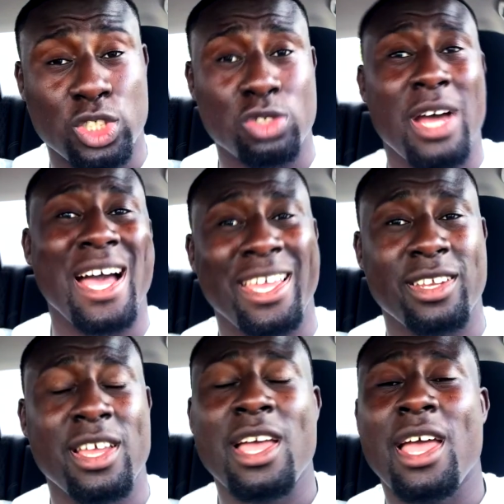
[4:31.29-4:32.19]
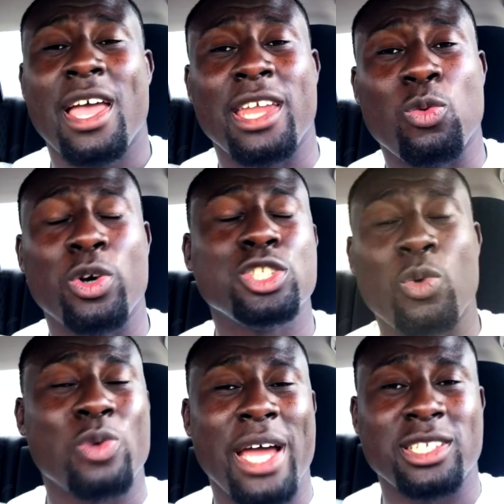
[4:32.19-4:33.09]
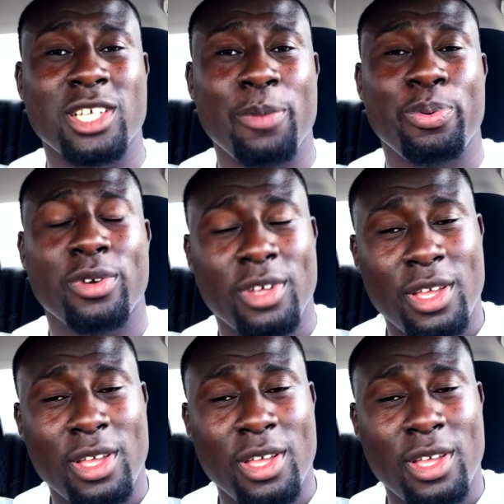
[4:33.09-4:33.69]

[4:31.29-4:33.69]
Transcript: stride, and then once you rise up,